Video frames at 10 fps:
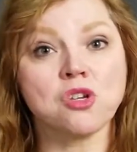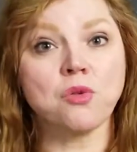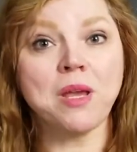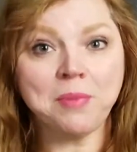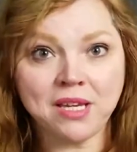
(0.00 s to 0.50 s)

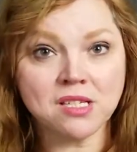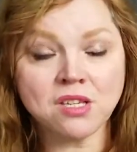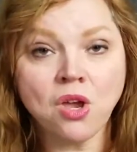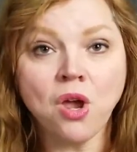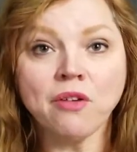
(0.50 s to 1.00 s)
great piece
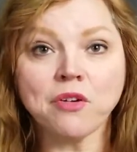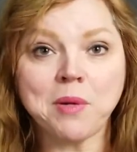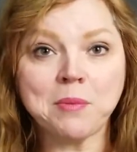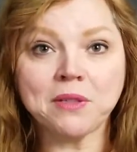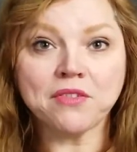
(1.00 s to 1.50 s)
for
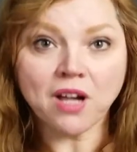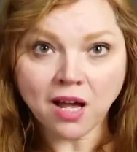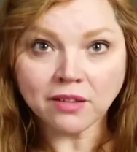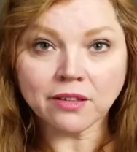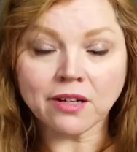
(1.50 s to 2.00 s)
people of
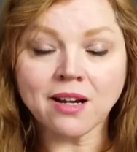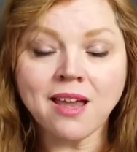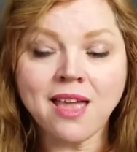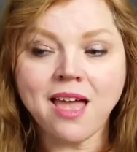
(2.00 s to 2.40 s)
color,